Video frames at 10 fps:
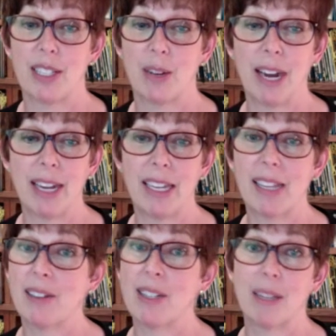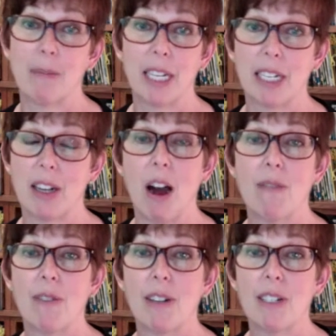So I think there's something to
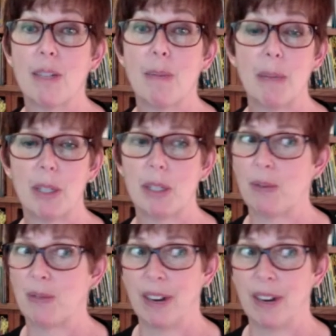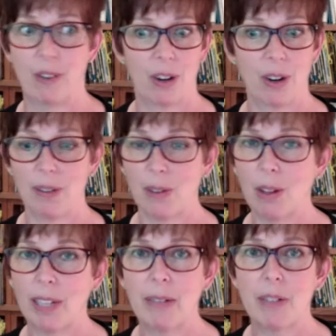offer to people who've never heard of
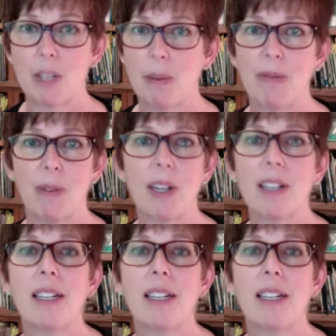whole language before